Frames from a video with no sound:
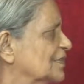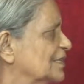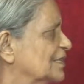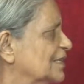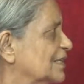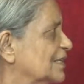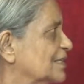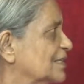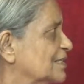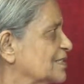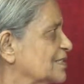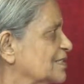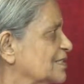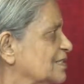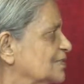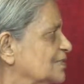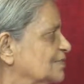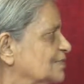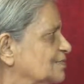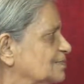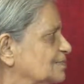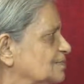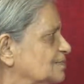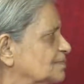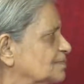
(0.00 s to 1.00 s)
That uh,
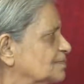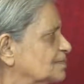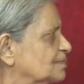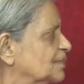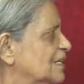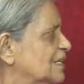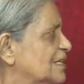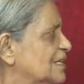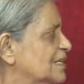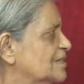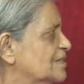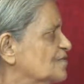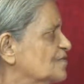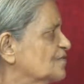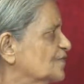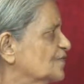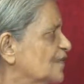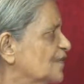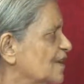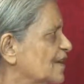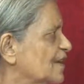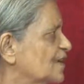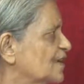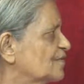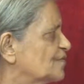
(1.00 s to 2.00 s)
burning
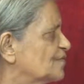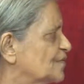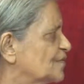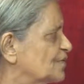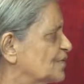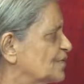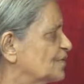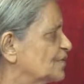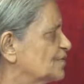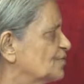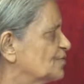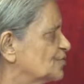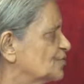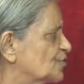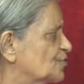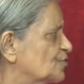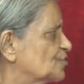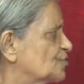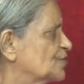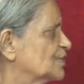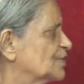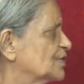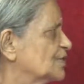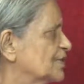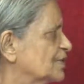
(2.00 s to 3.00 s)
fire within
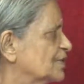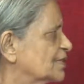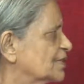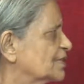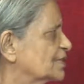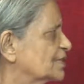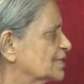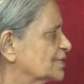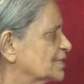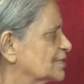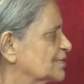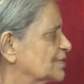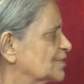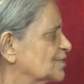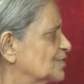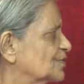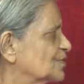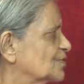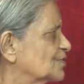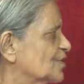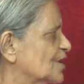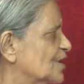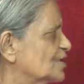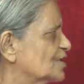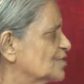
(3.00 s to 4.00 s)
should be there.
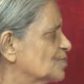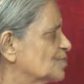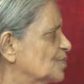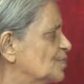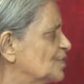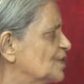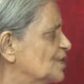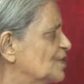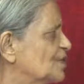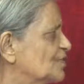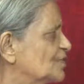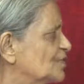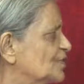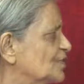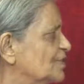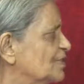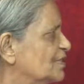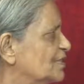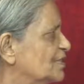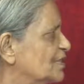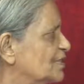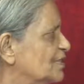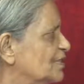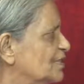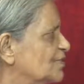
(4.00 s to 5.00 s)
So
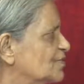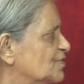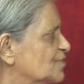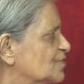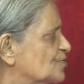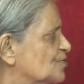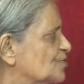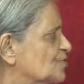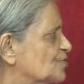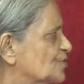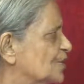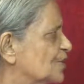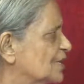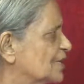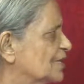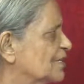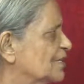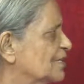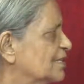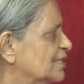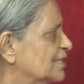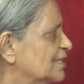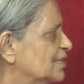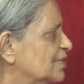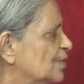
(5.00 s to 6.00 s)
aspiration leads to
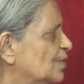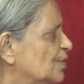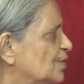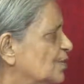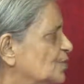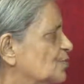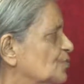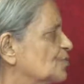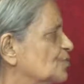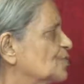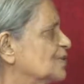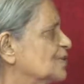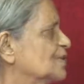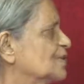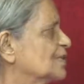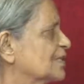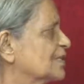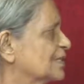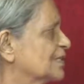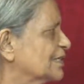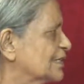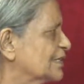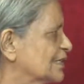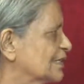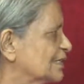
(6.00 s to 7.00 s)
surrender
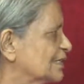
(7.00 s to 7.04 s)
automatically.